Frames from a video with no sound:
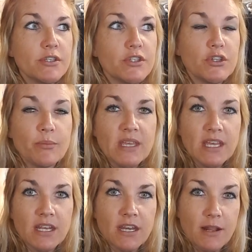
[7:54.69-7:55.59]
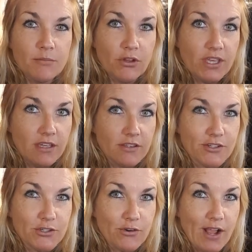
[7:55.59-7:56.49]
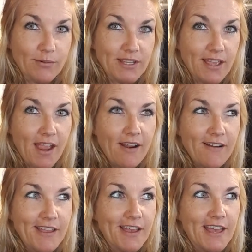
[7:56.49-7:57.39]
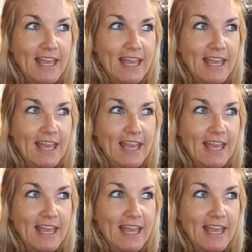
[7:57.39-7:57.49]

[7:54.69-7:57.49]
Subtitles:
zooming in and I'm looking at the surrounding area,